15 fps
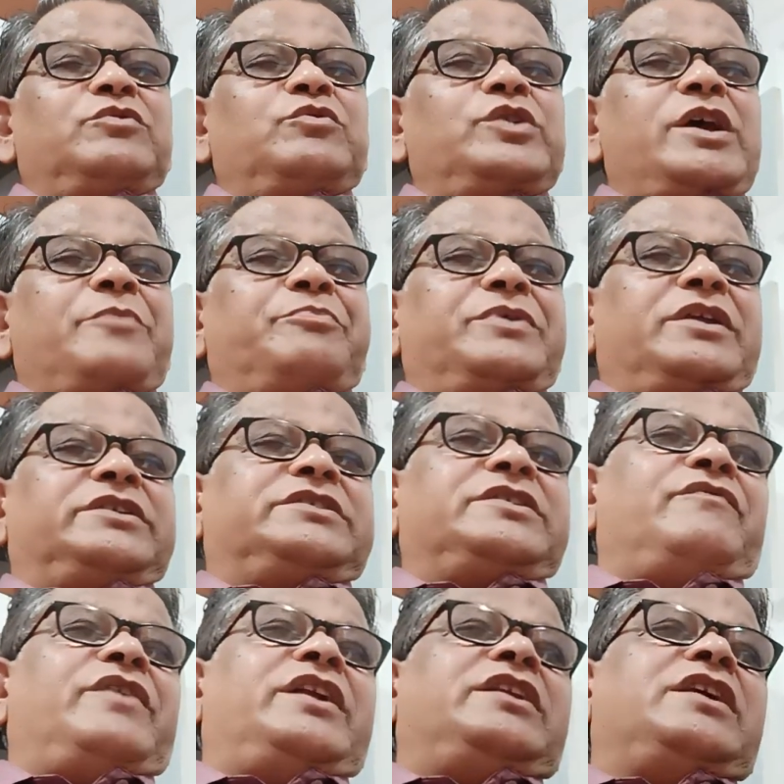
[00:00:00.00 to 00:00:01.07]
appears
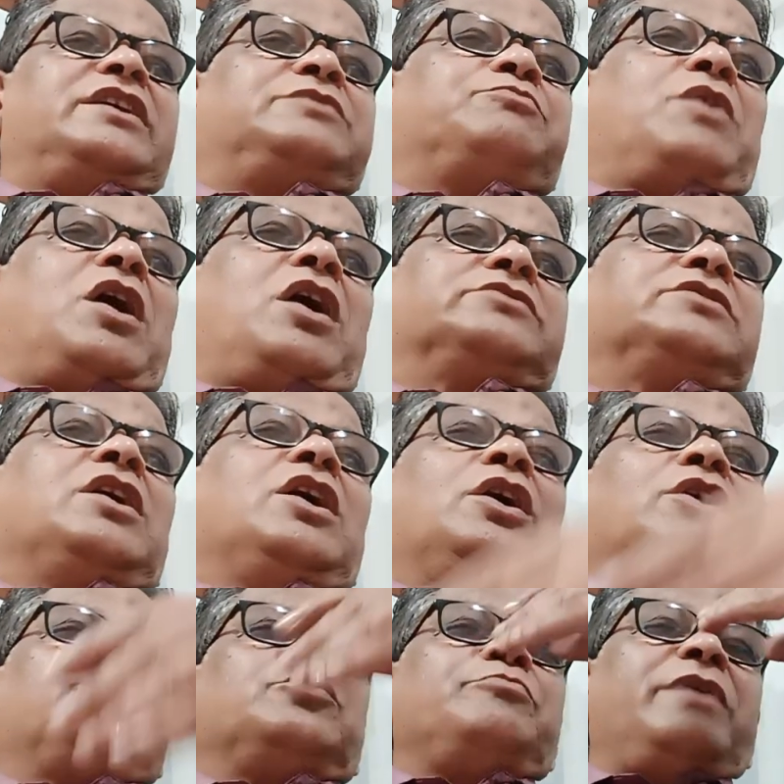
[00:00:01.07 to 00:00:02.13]
in witness box
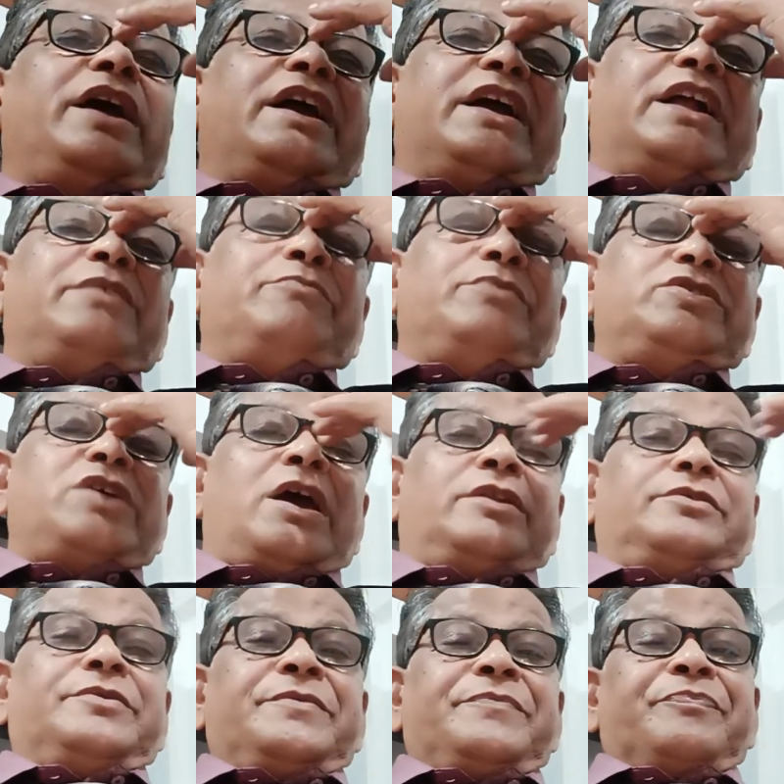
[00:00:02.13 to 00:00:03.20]
to make
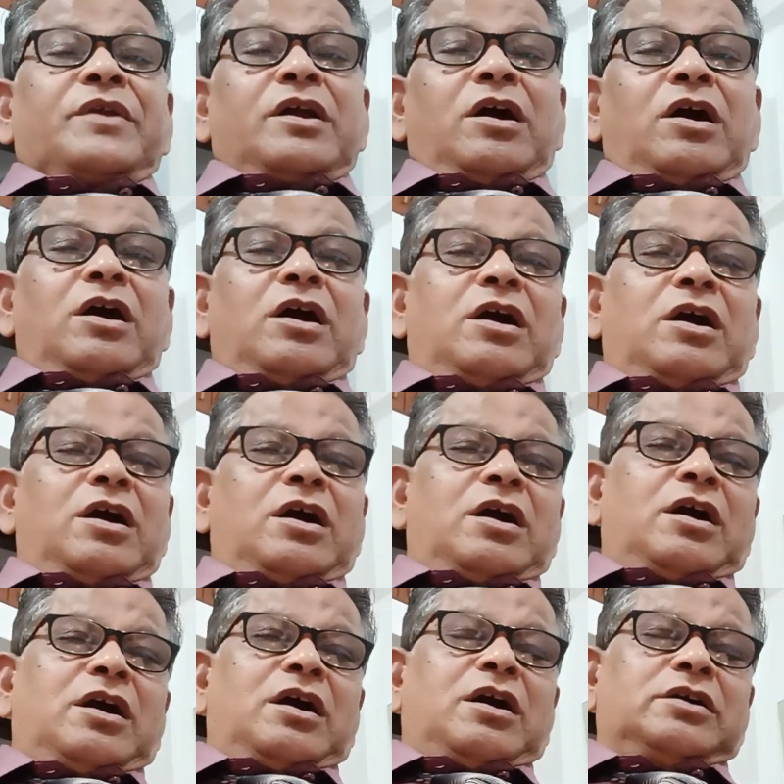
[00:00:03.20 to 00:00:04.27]
admission.
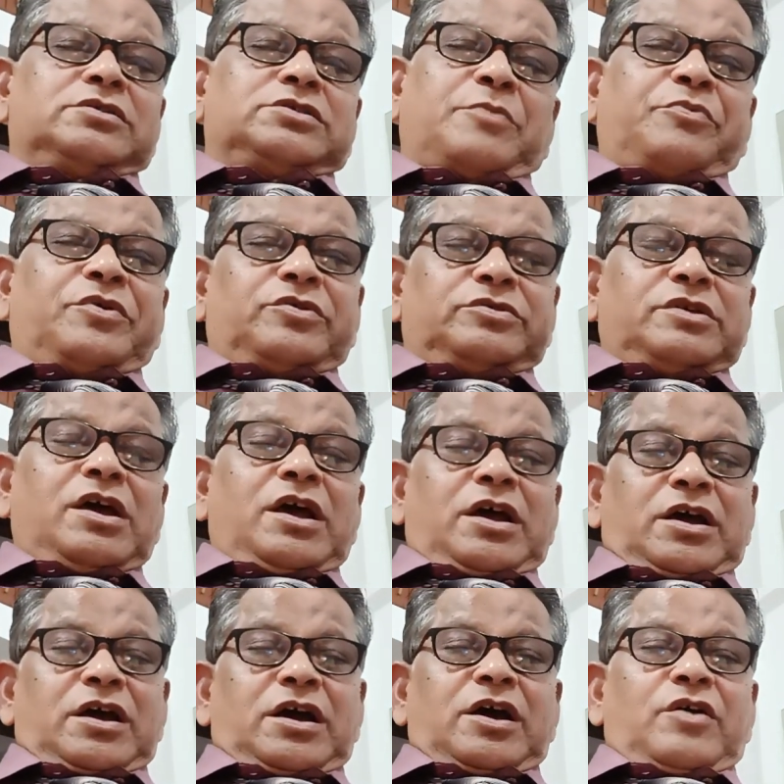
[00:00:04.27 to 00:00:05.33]
Suppose
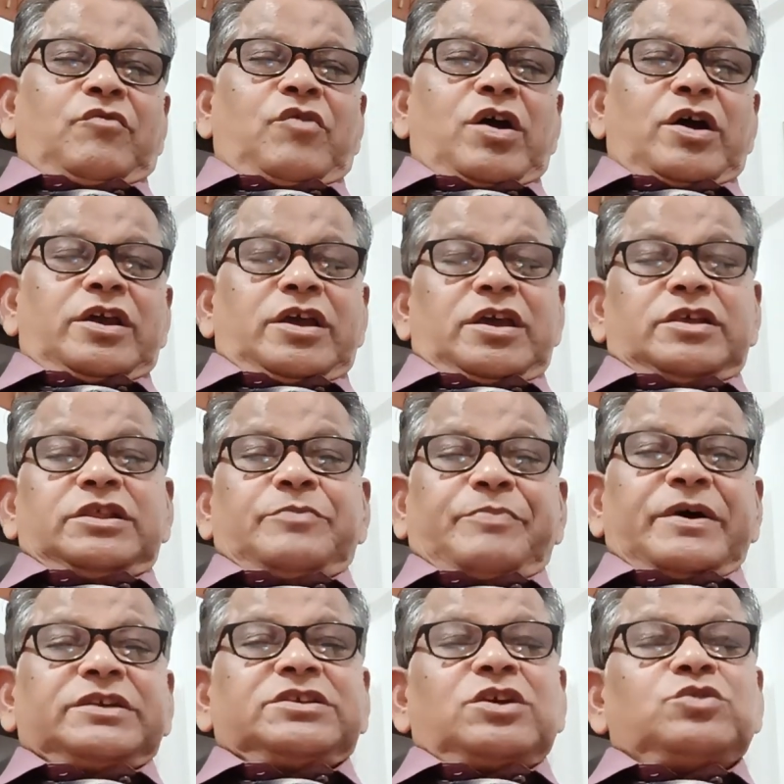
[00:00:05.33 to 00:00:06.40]
the
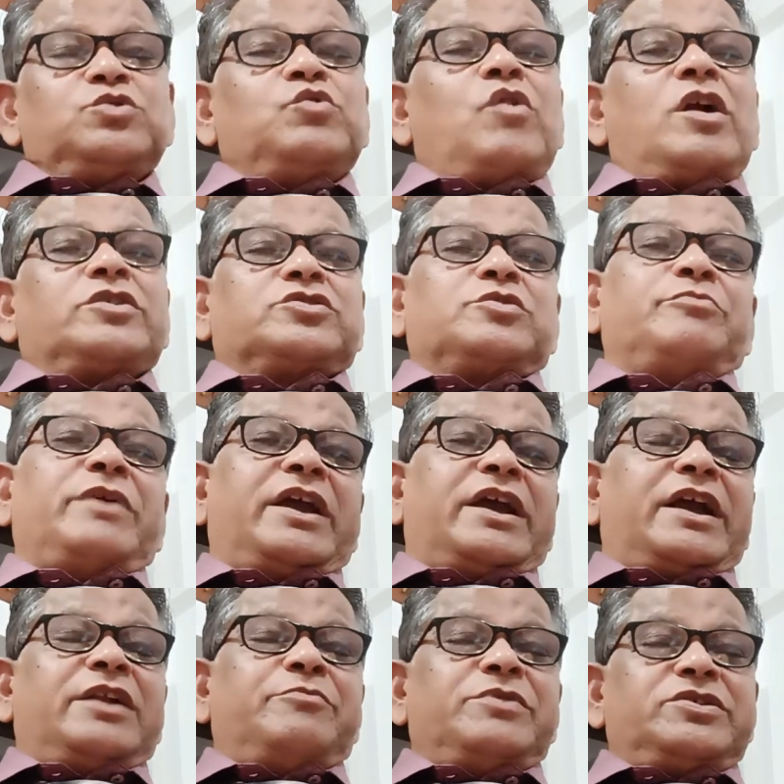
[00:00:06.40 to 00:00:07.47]
person who wants to make
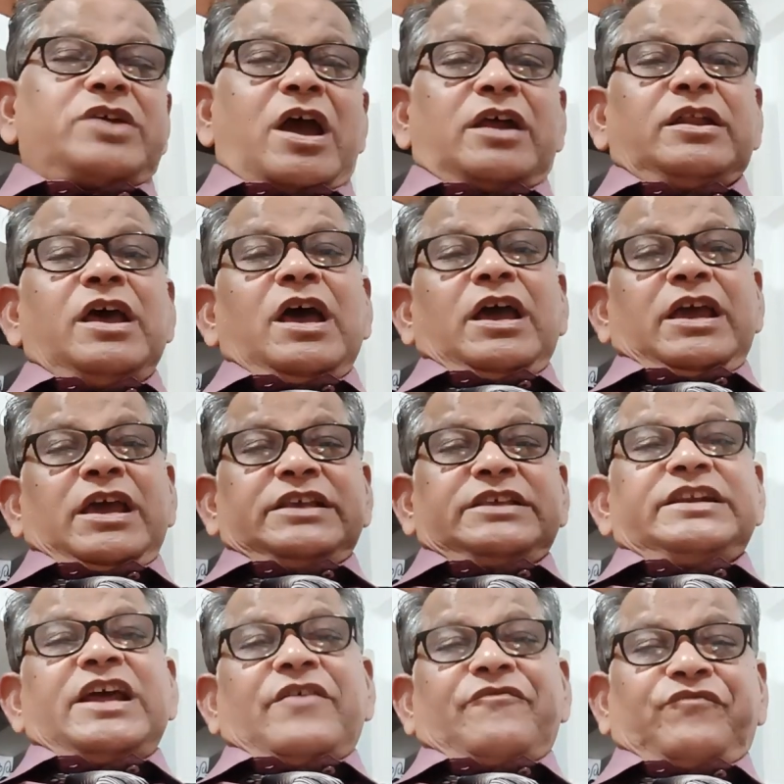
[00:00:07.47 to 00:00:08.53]
admission
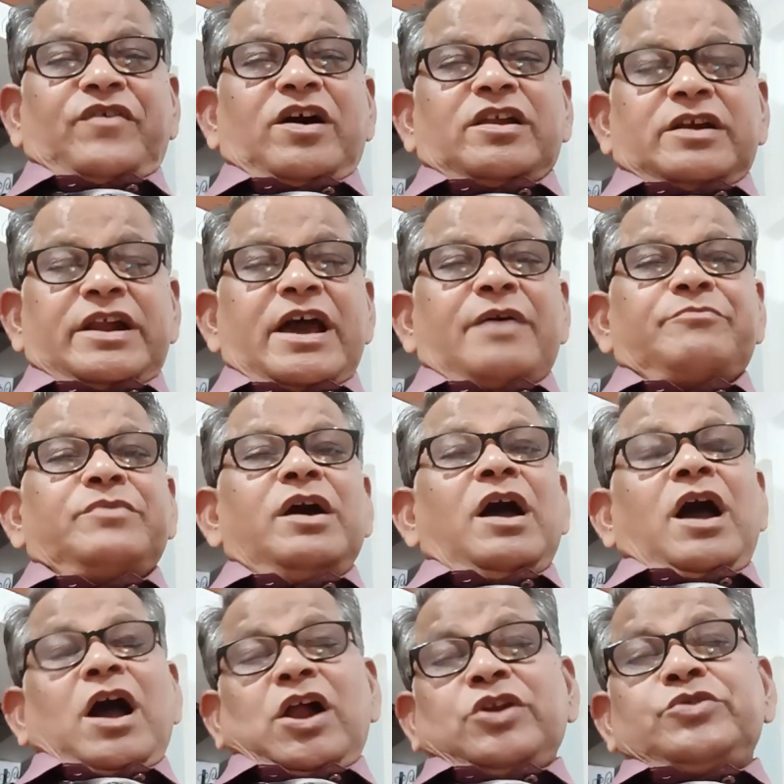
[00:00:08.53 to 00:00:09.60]
is deaf or dumb
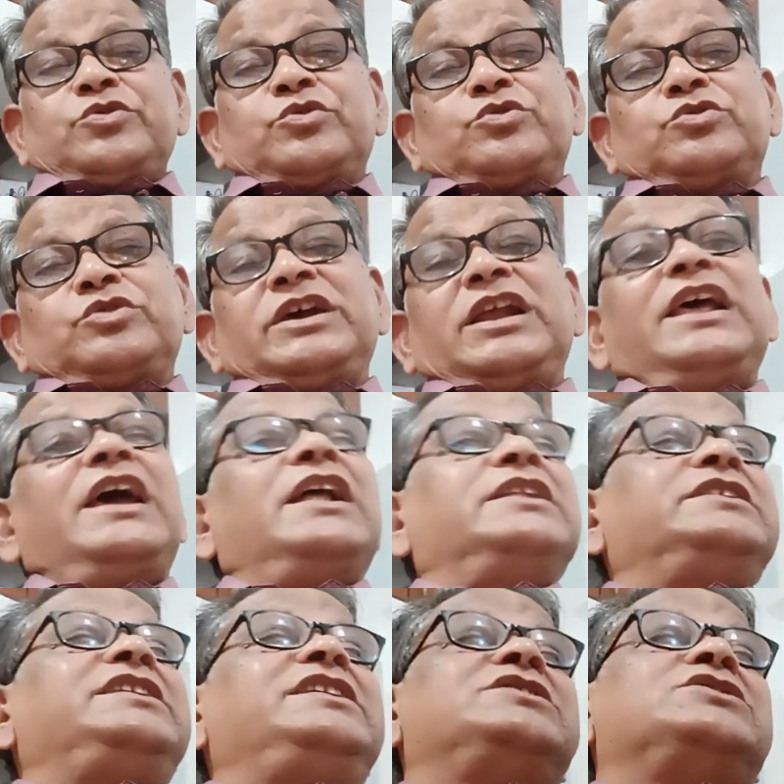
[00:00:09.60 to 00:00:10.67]
or due to ill
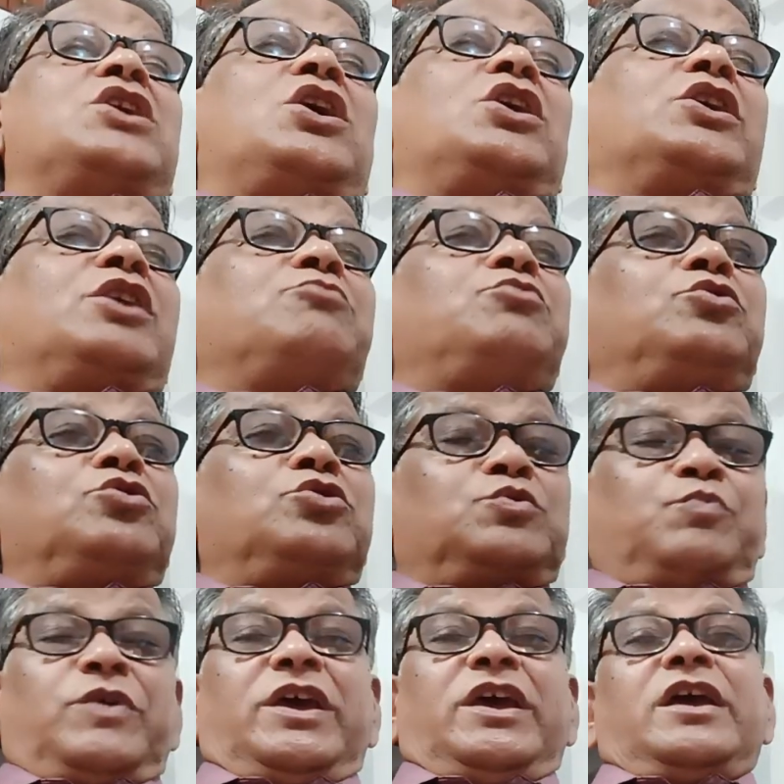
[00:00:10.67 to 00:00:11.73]
health he is not able to
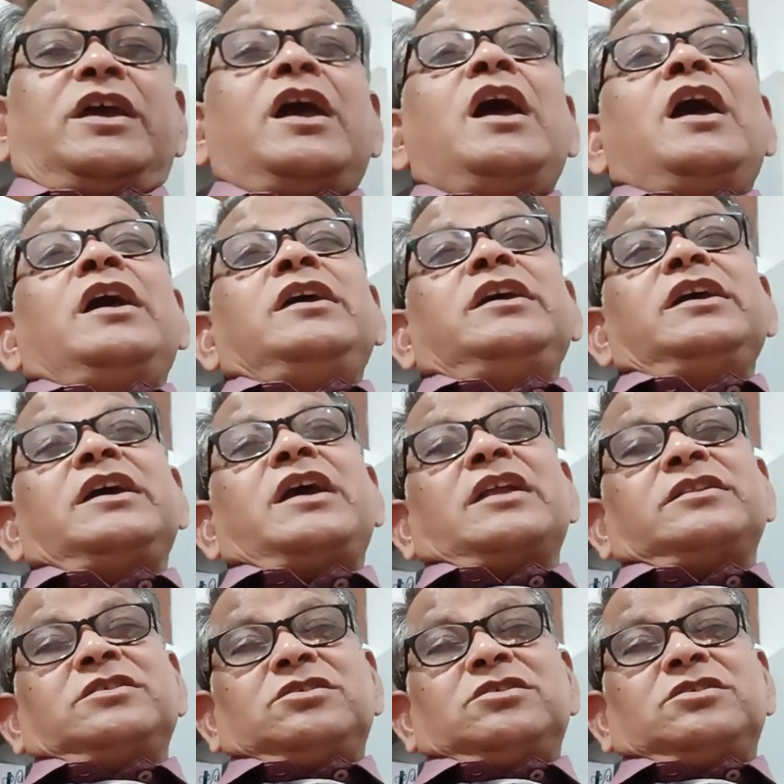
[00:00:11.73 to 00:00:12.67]
speak. He can